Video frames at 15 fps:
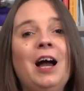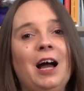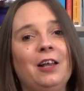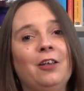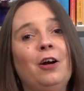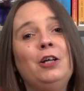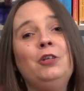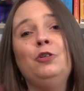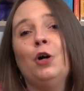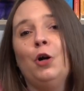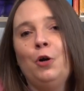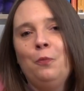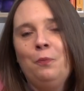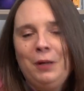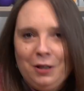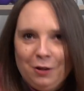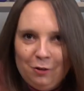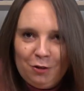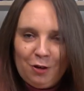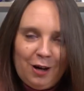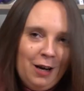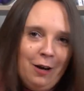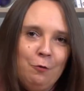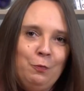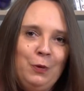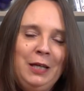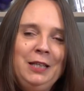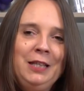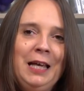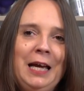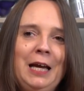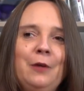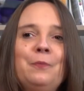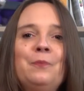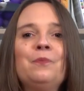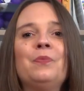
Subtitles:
And I know because I have been there.